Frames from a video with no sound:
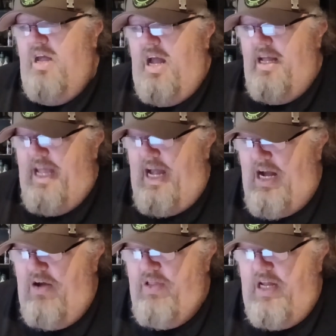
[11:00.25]
and
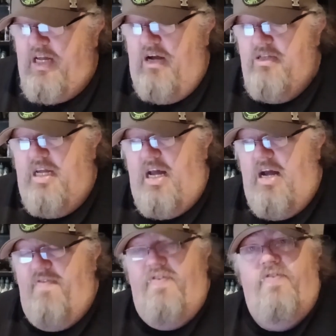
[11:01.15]
how they're going to
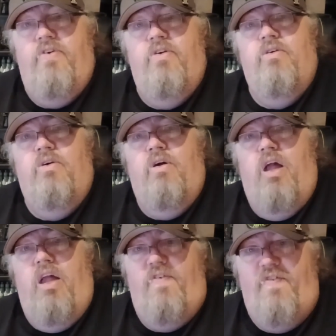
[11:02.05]
have
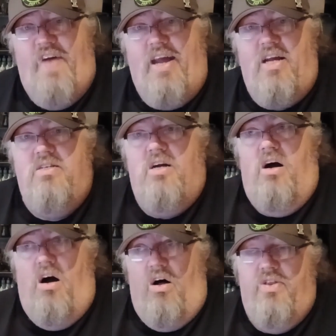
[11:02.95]
effect
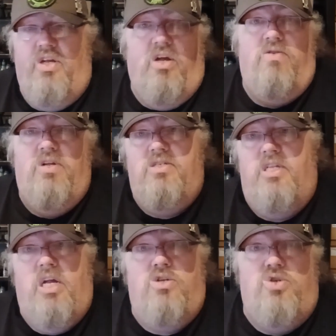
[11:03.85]
on the units
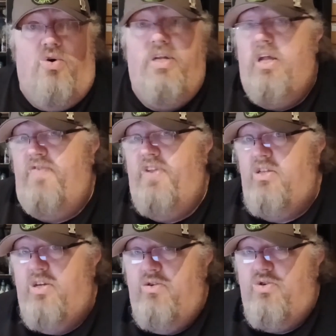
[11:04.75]
that they join, if they
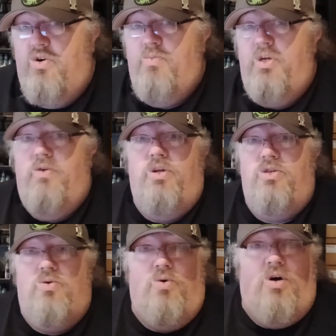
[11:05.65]
do join the
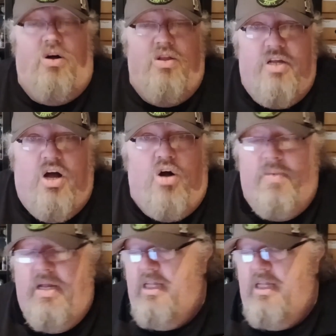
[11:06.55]
units, or on the army